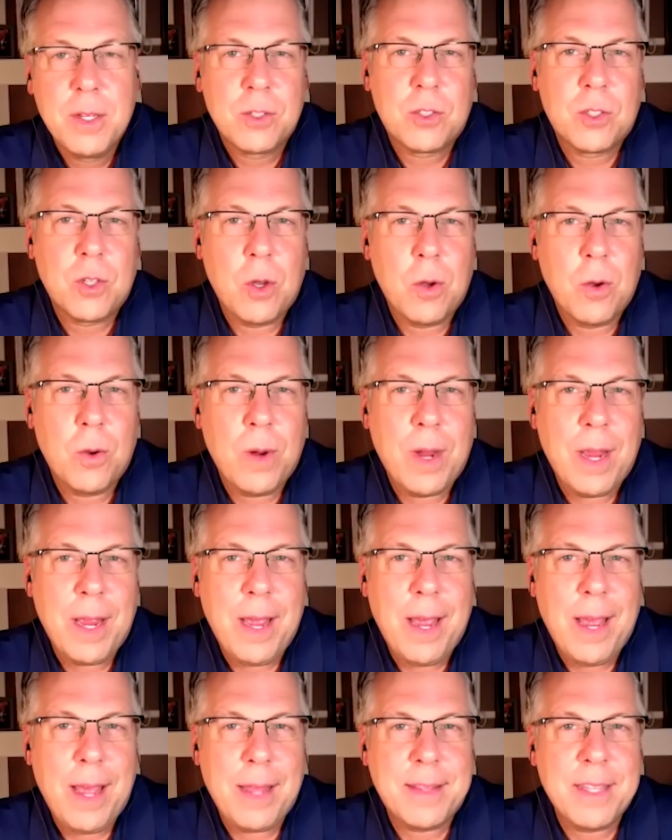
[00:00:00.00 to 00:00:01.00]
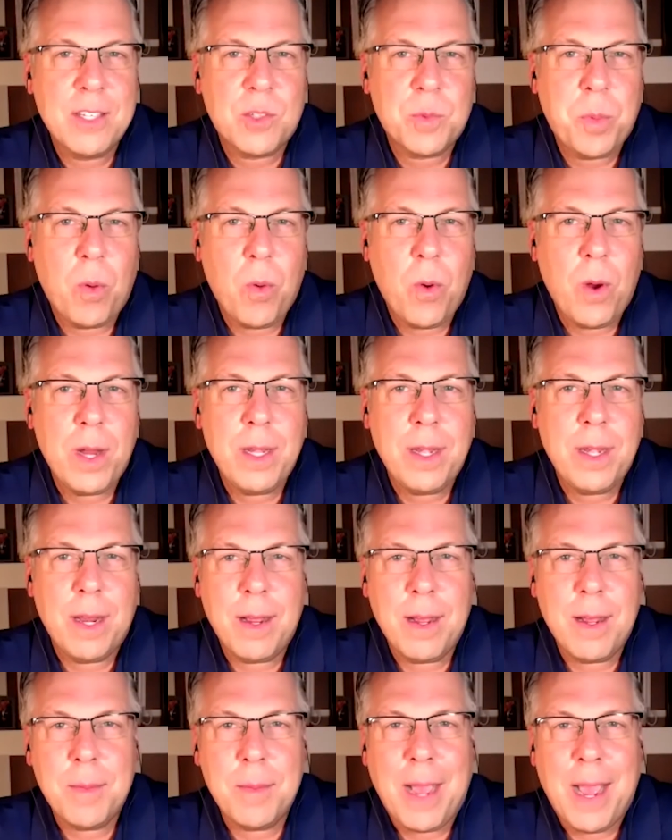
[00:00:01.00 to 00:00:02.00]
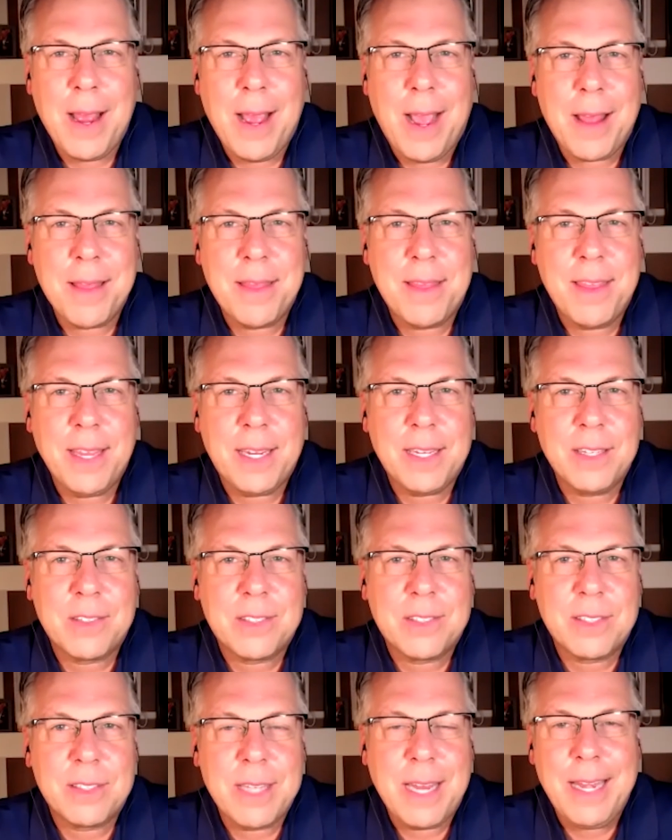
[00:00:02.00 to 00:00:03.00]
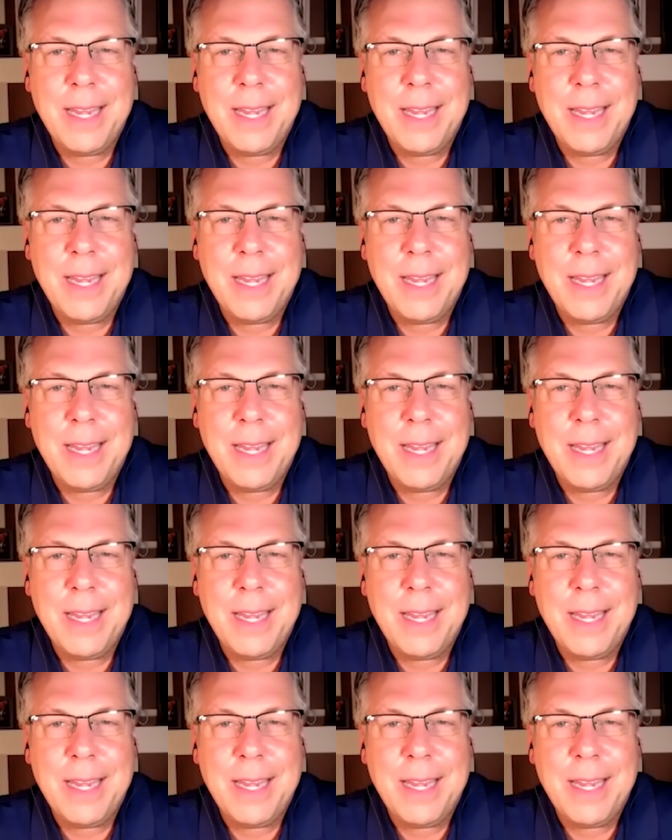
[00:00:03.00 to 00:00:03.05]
So at this point, I think it's